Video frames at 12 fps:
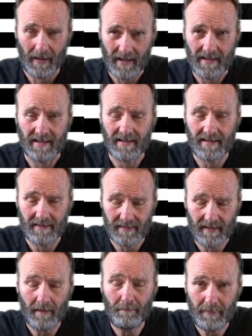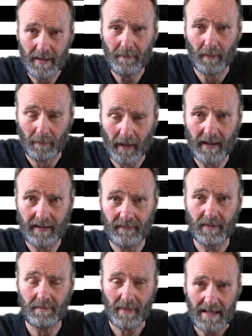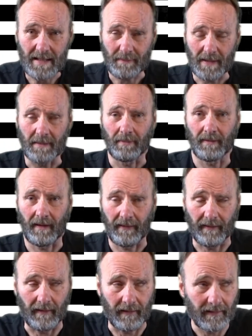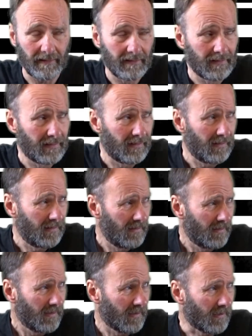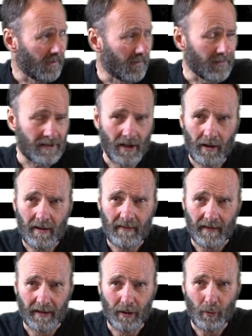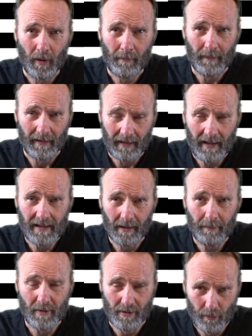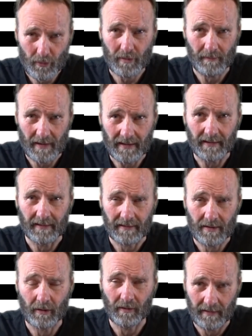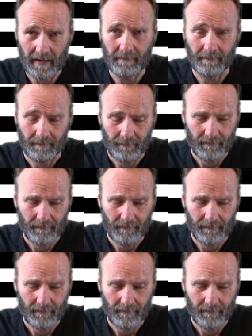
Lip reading: by some people, by even many people, I think. Certainly they line up on social media to condemn.